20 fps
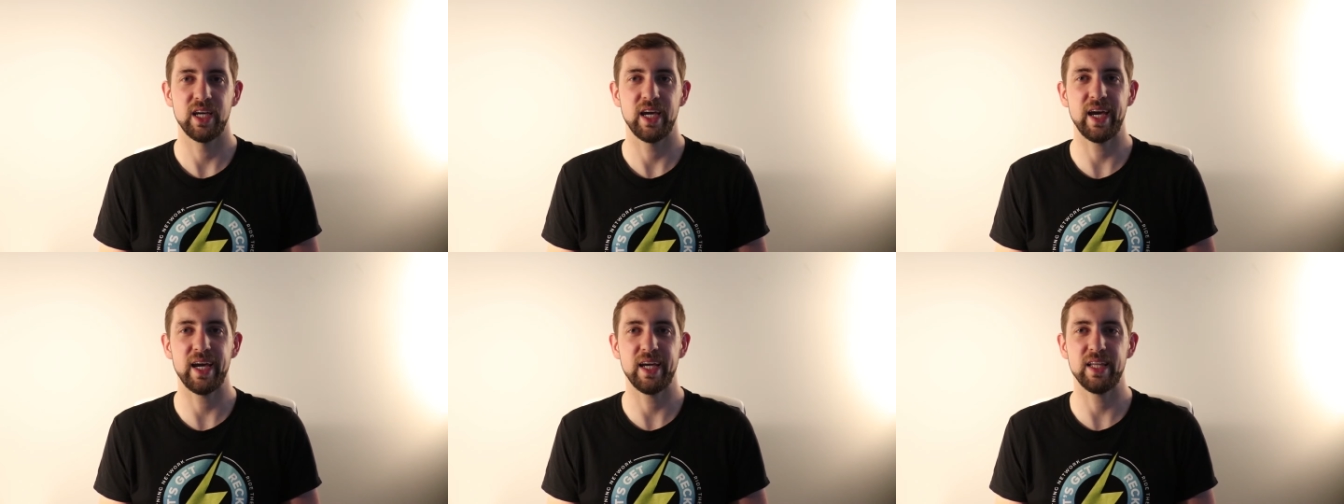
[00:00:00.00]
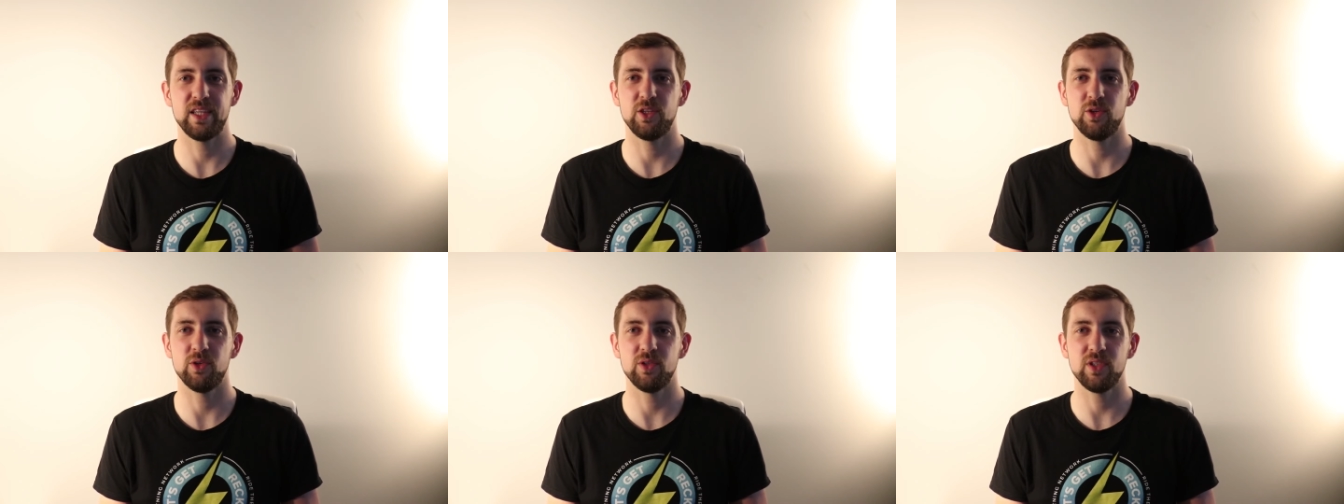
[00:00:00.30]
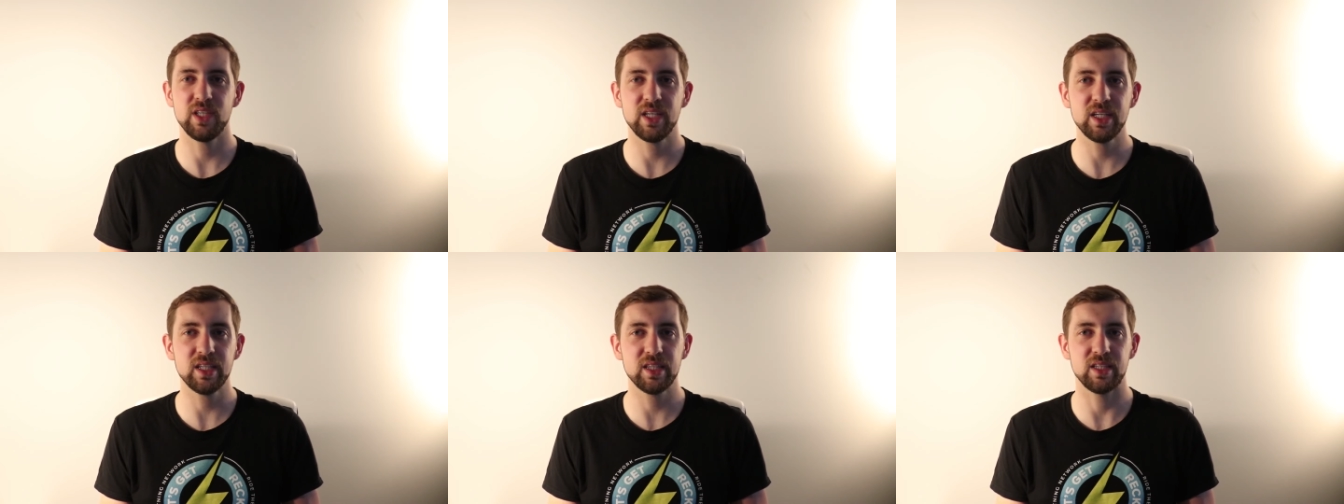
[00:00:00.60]
and you
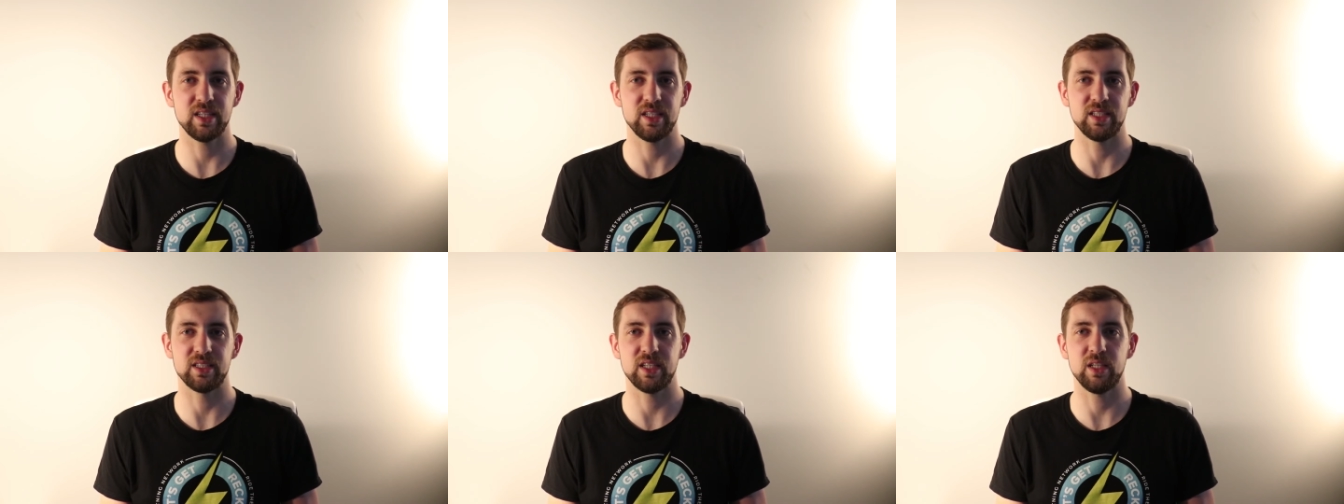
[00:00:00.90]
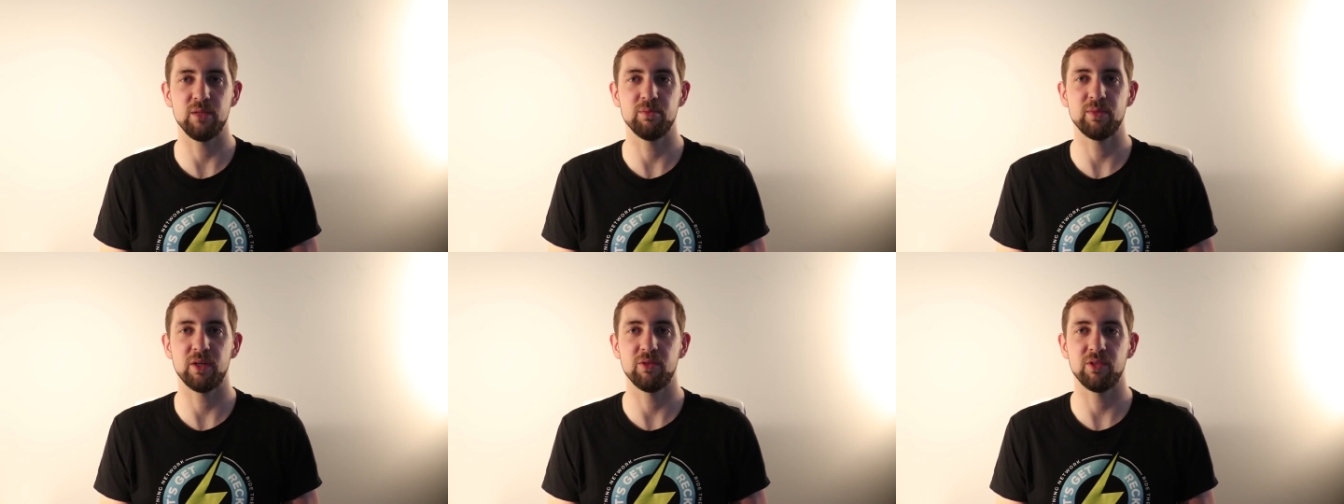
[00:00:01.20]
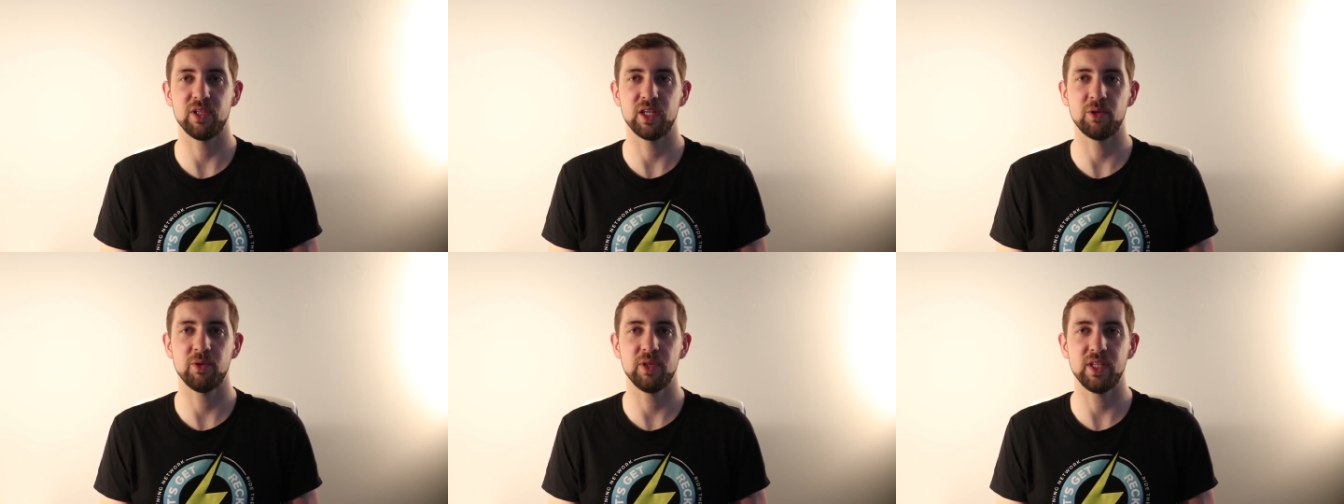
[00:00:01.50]
need this
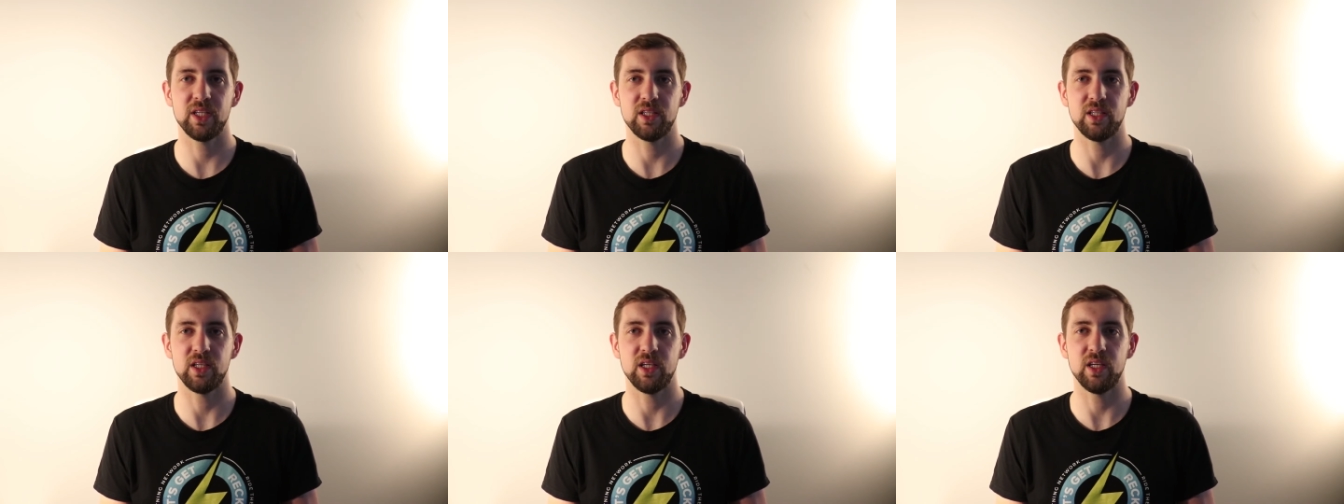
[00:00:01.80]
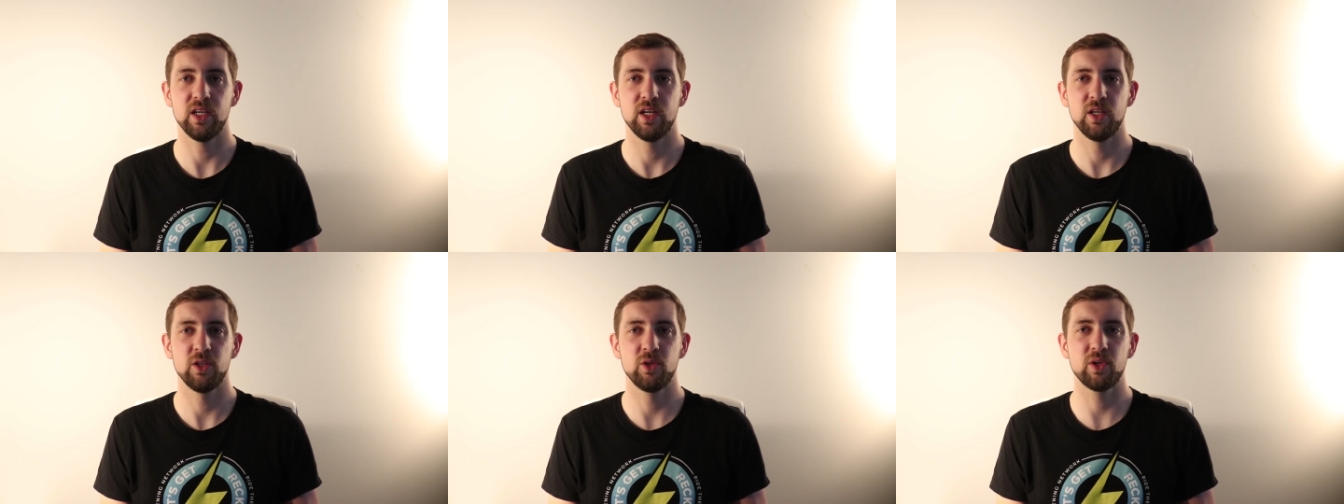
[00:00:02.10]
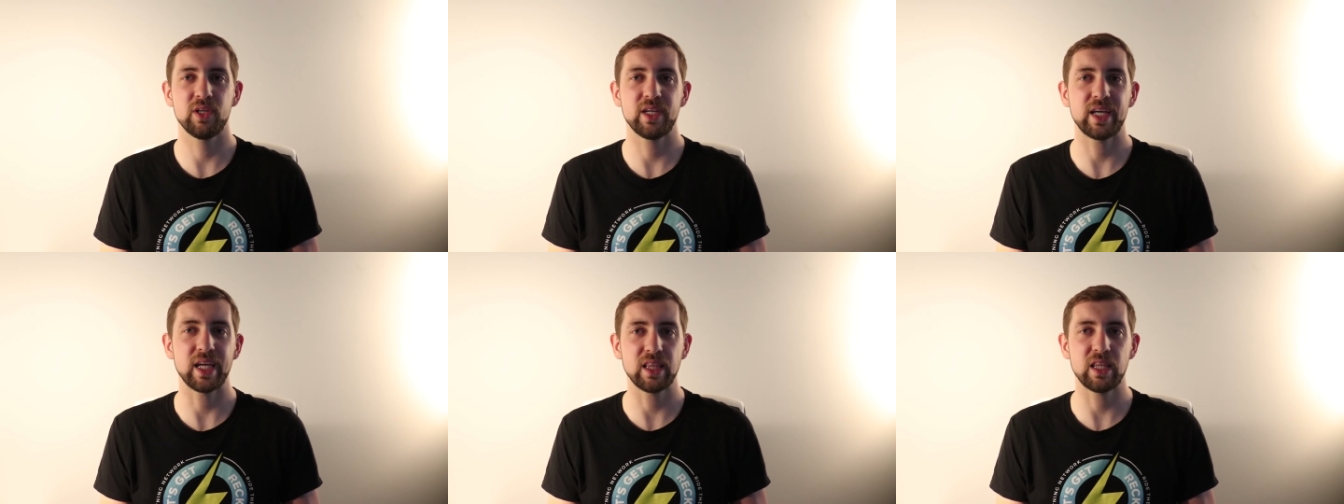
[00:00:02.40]
inbound liquidity
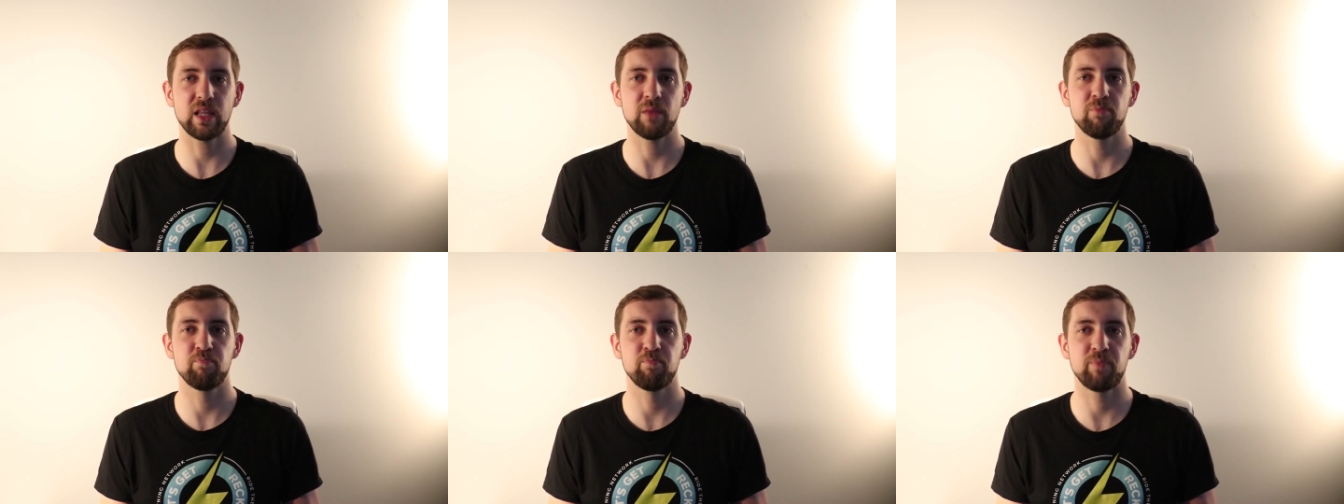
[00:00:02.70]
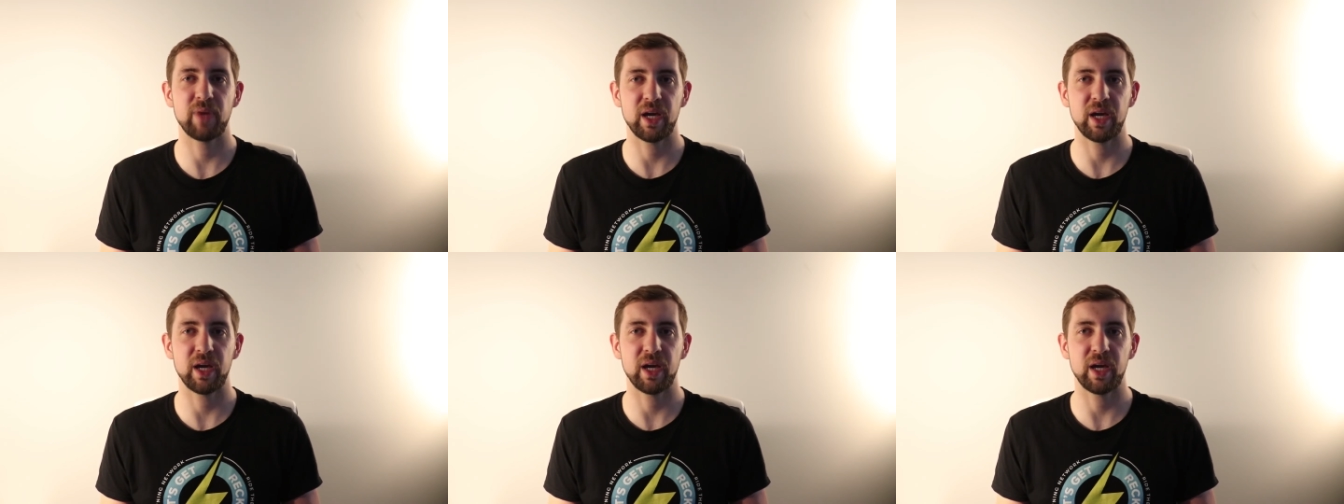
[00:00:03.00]
to get the